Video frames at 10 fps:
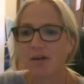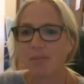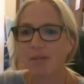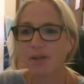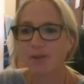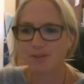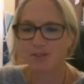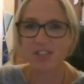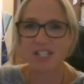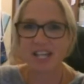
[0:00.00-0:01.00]
because
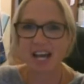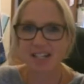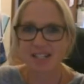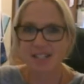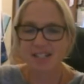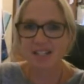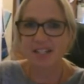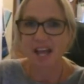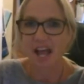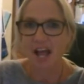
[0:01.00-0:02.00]
of his accident
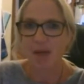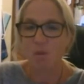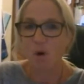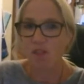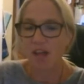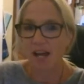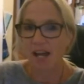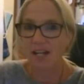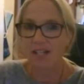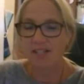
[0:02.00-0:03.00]
and what that
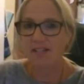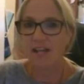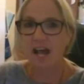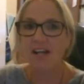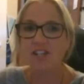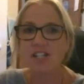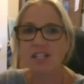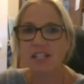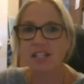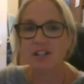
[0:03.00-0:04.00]
accident
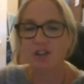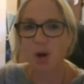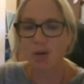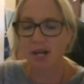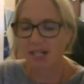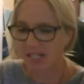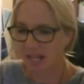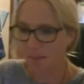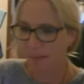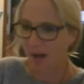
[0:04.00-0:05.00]
actually told us
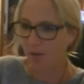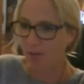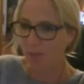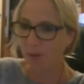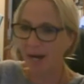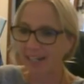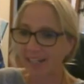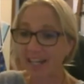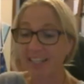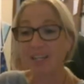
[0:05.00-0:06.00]
about the brain,
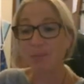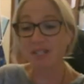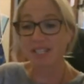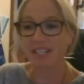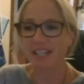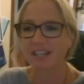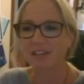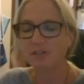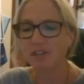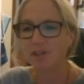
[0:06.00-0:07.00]
and in particular
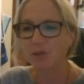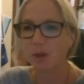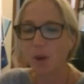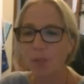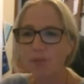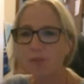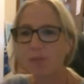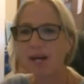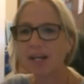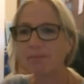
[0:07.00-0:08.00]
the frontal lobe of the
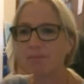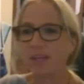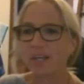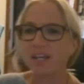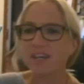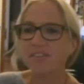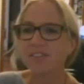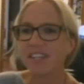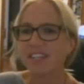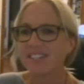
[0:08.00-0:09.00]
brain.
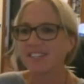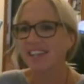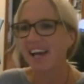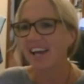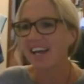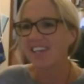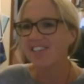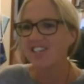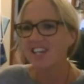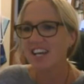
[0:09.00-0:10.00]
Pineas
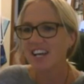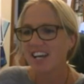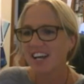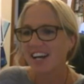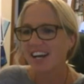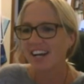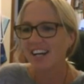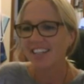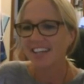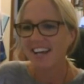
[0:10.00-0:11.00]
Gage.
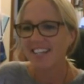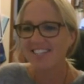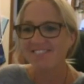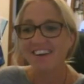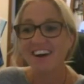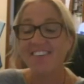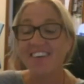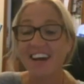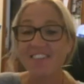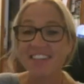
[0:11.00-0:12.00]
Ah, yes. Well,
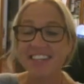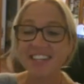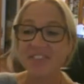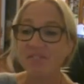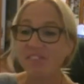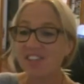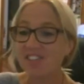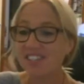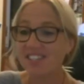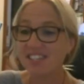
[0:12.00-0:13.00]
what happened to him? As
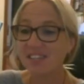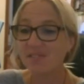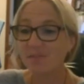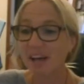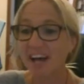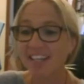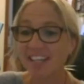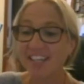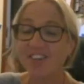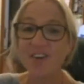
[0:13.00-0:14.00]
you can see from that,
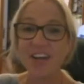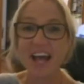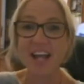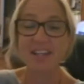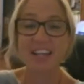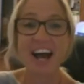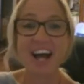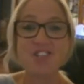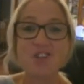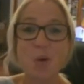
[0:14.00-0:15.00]
he got a large